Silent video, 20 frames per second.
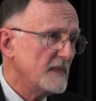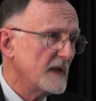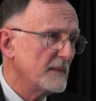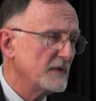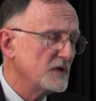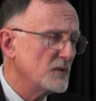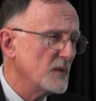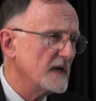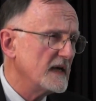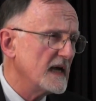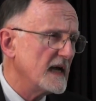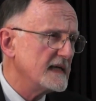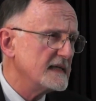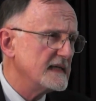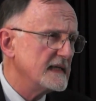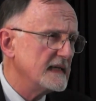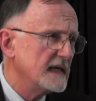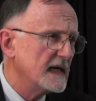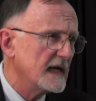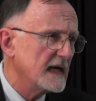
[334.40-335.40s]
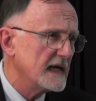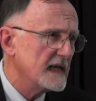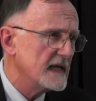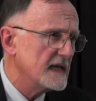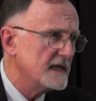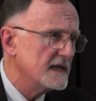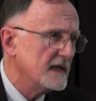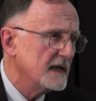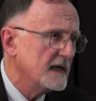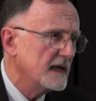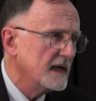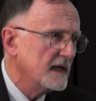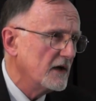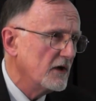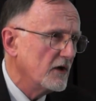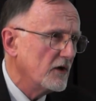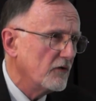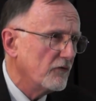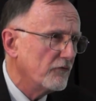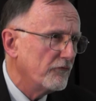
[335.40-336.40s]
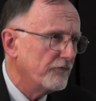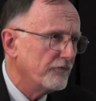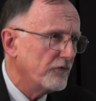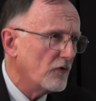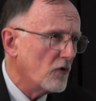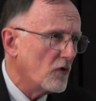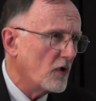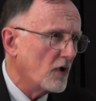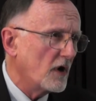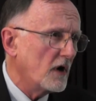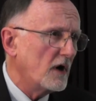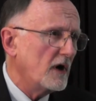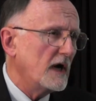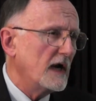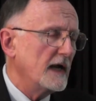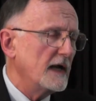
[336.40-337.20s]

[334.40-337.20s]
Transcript: Between 1994